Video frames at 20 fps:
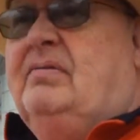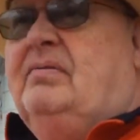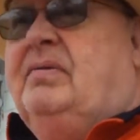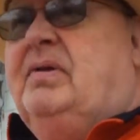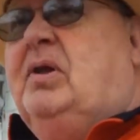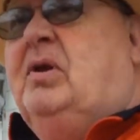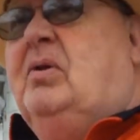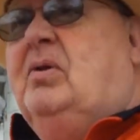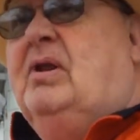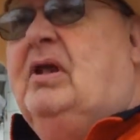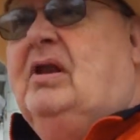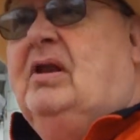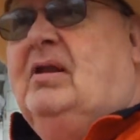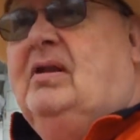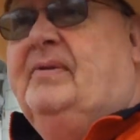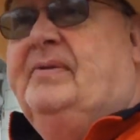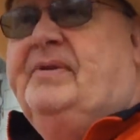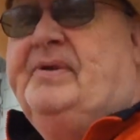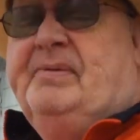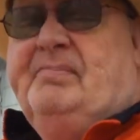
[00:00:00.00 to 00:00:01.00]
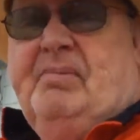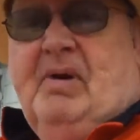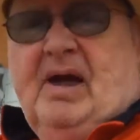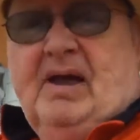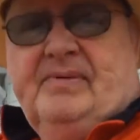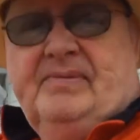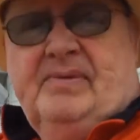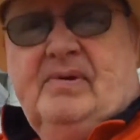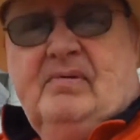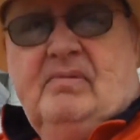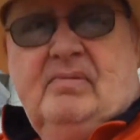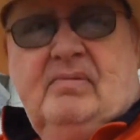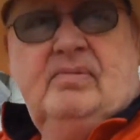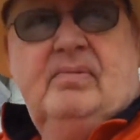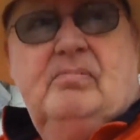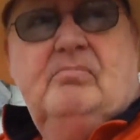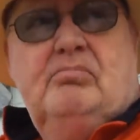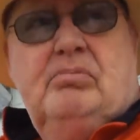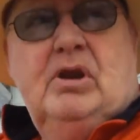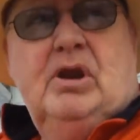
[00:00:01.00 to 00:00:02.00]
few little spots of
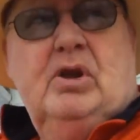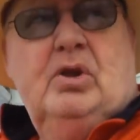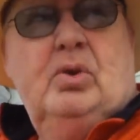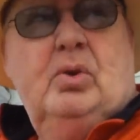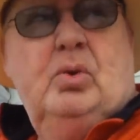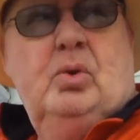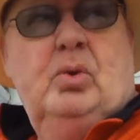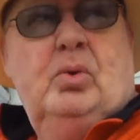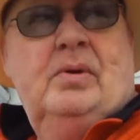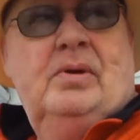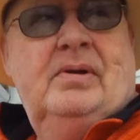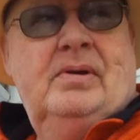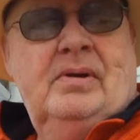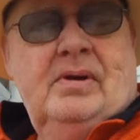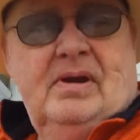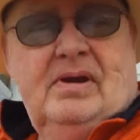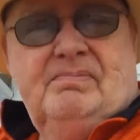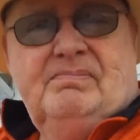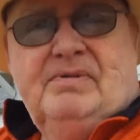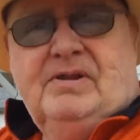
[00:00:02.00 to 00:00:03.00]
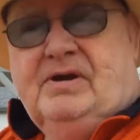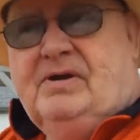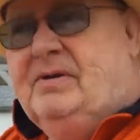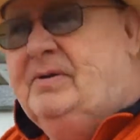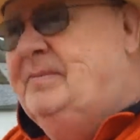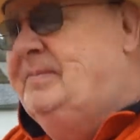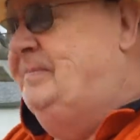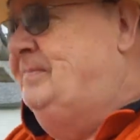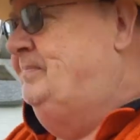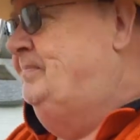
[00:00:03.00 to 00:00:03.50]
blue up there.